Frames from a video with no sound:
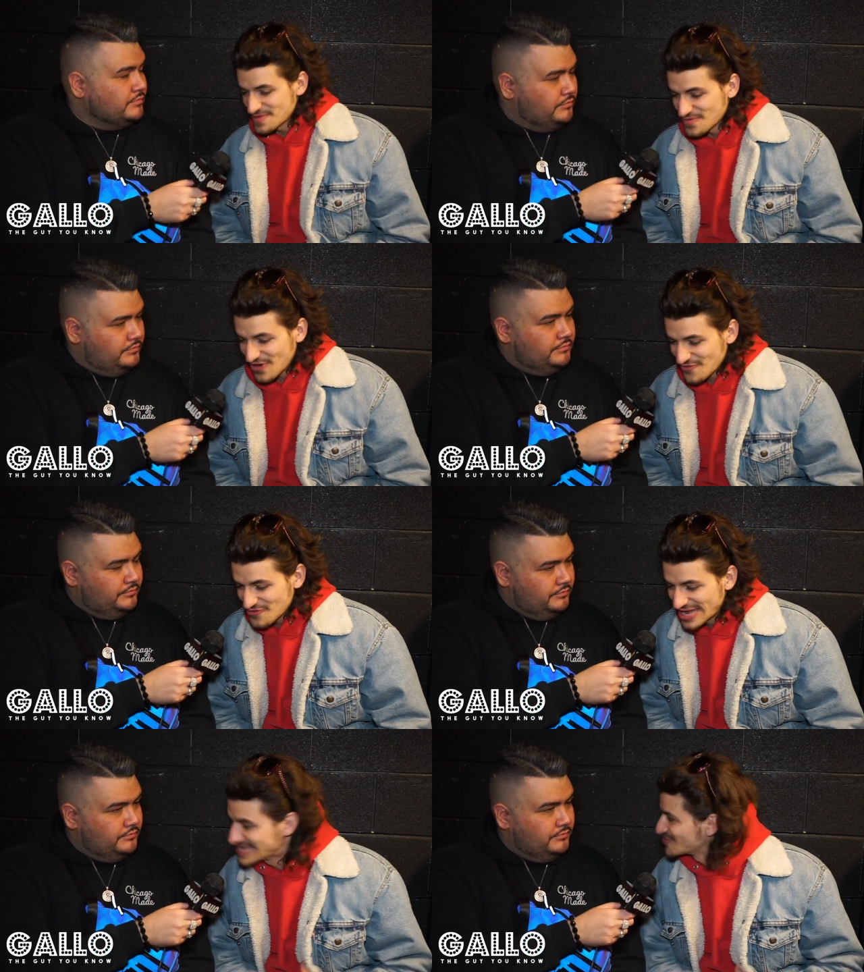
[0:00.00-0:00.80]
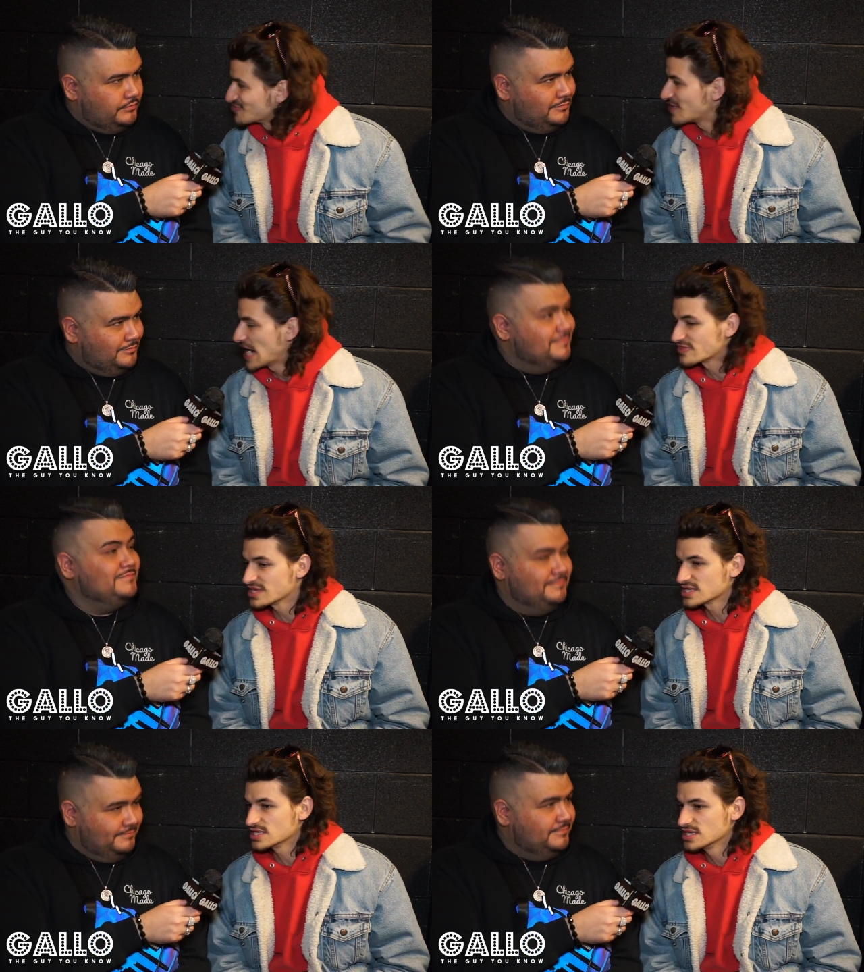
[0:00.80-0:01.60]
Speaker 1: people are ready to, I
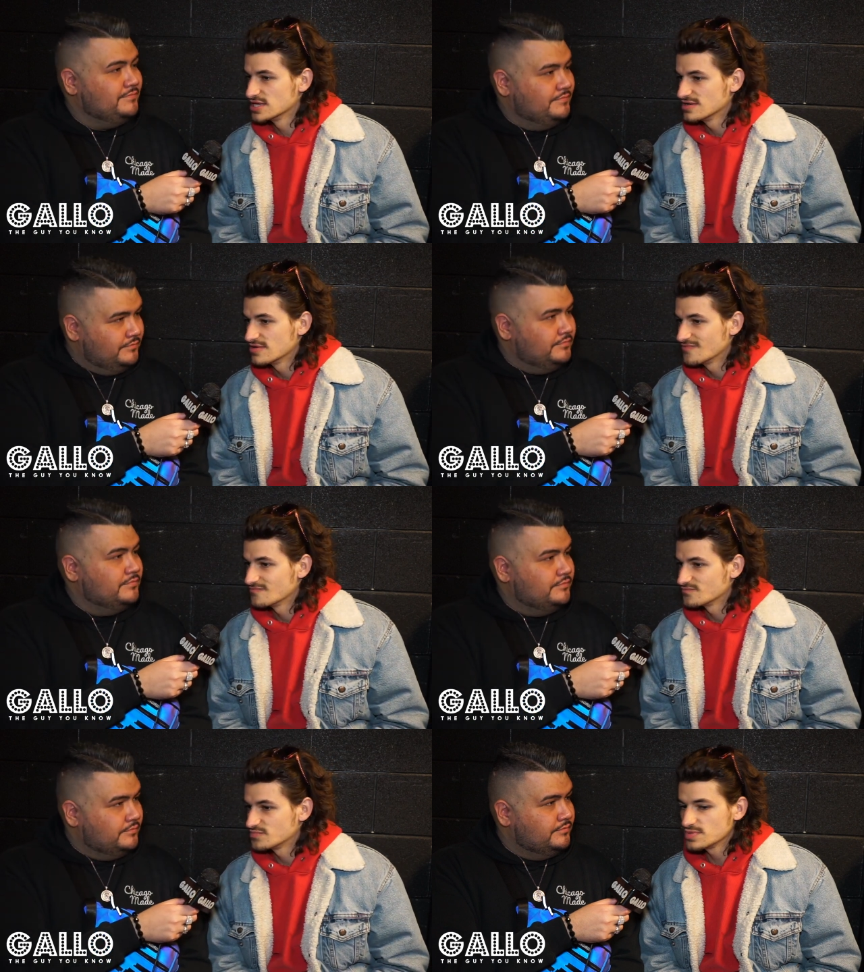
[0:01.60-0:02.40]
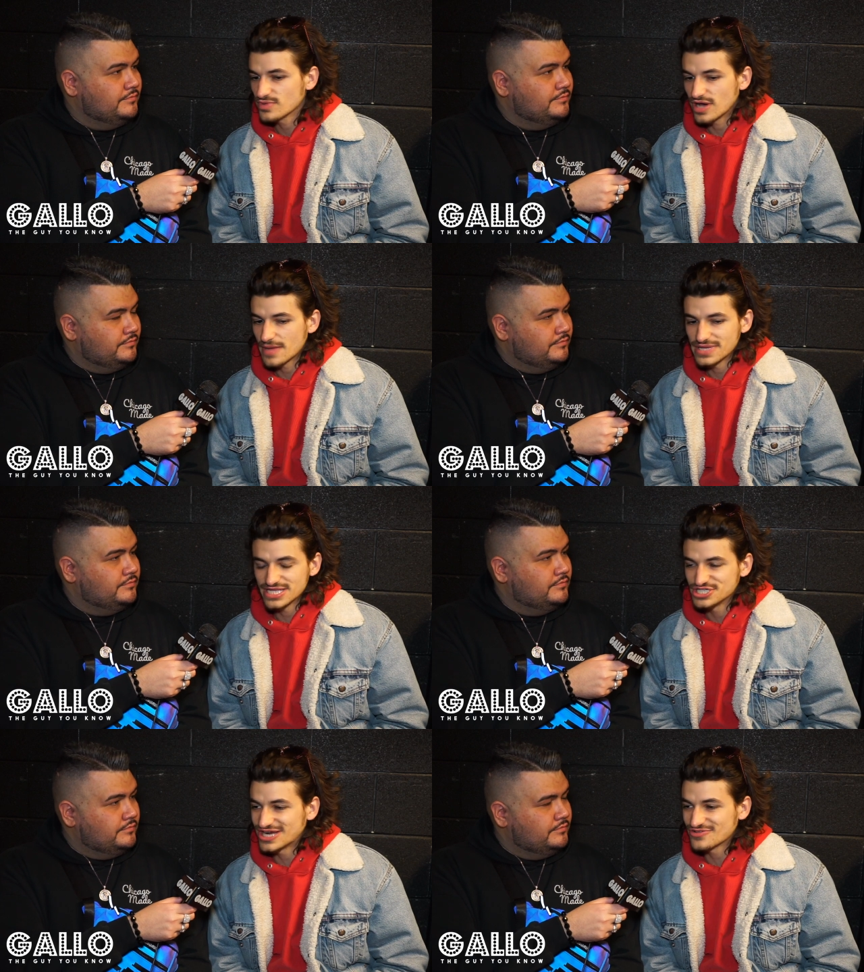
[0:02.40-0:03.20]
think people, I mean, in
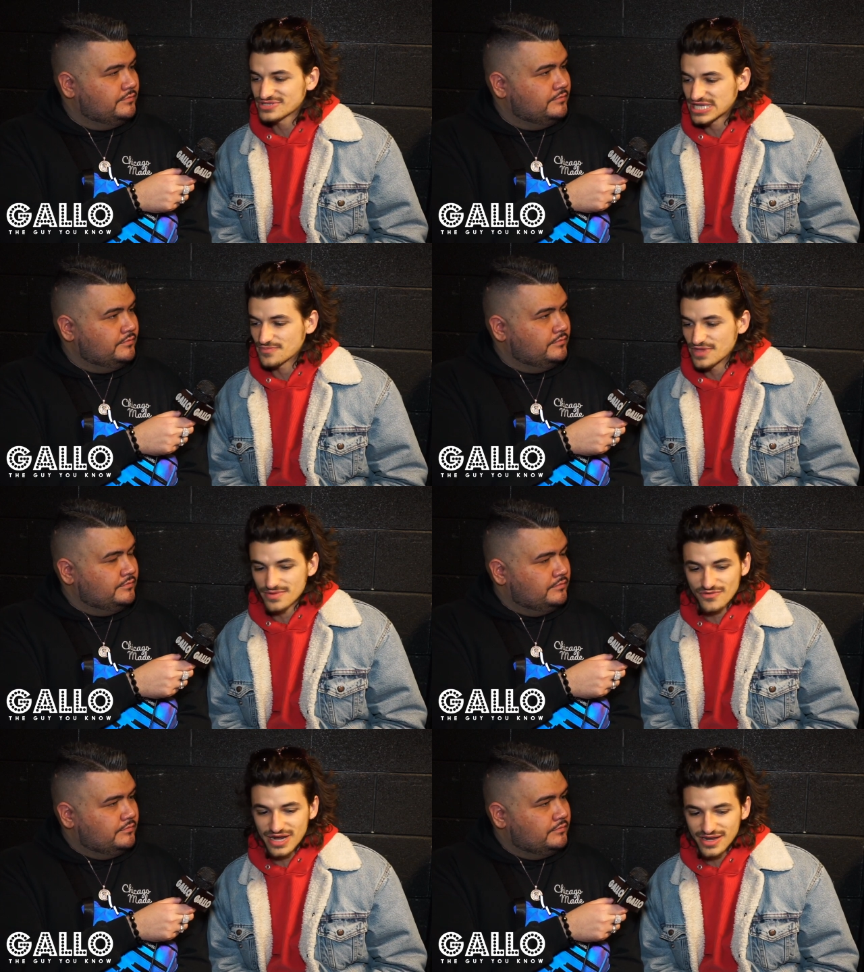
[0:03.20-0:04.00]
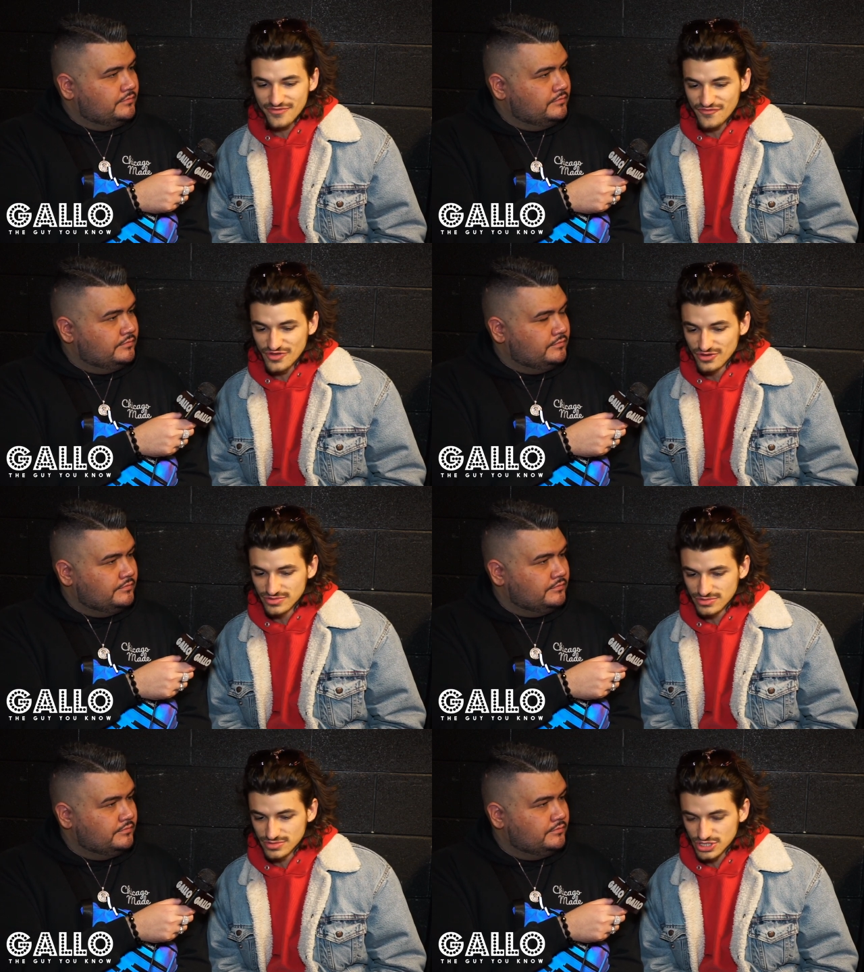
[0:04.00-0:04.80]
general, it's like people are ready to
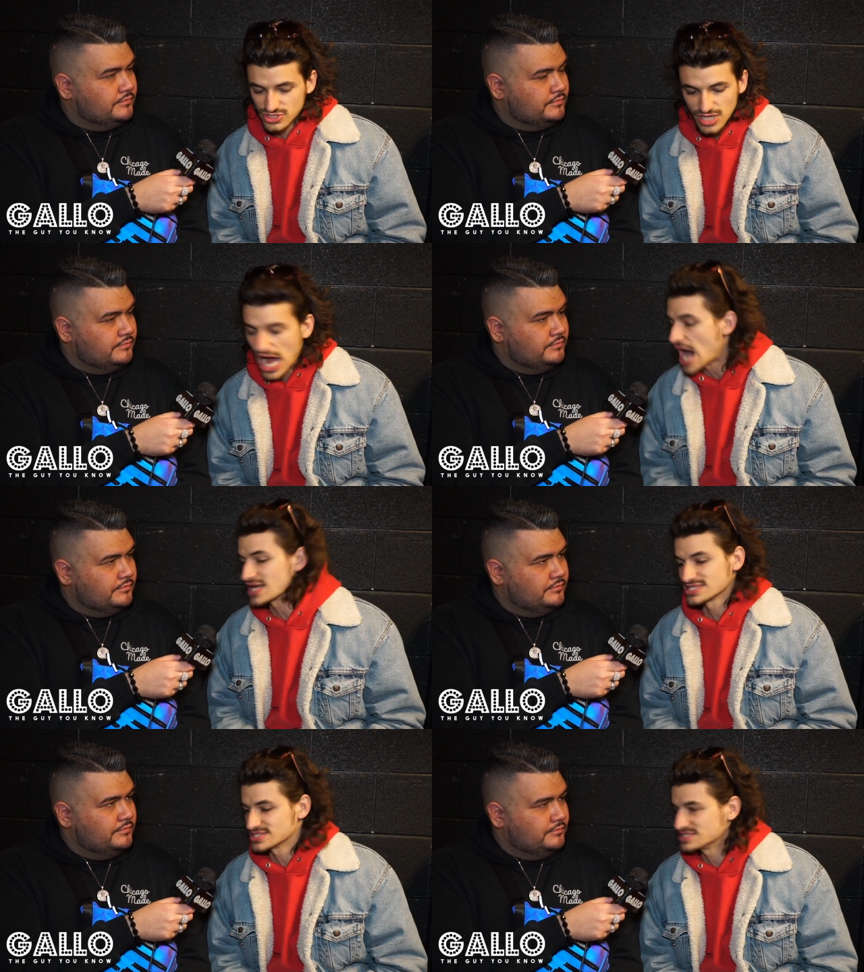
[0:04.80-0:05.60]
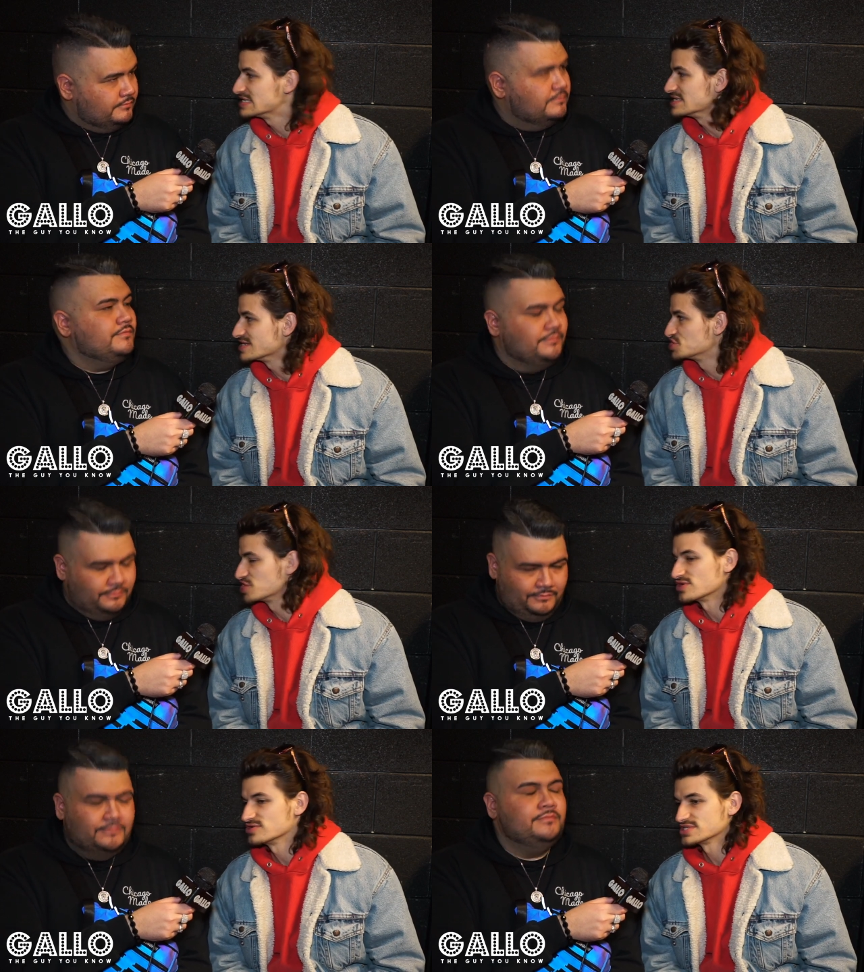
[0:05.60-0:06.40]
feel just honesty in
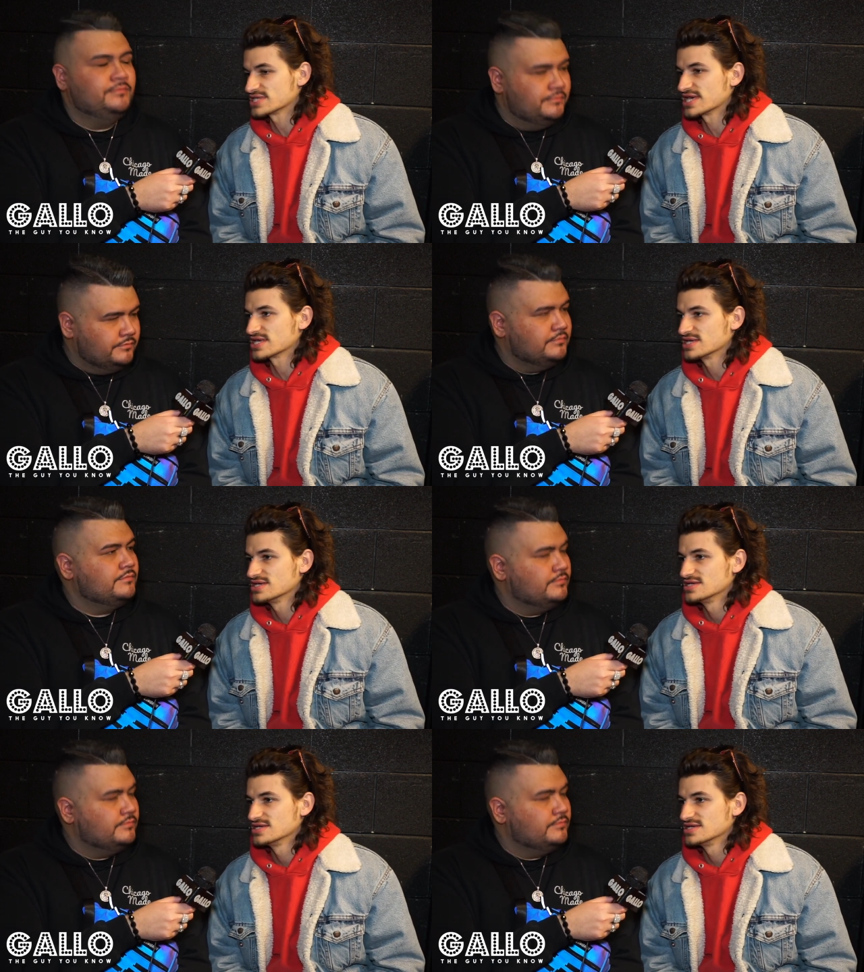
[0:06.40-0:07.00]
general. Mm-hmm. It's like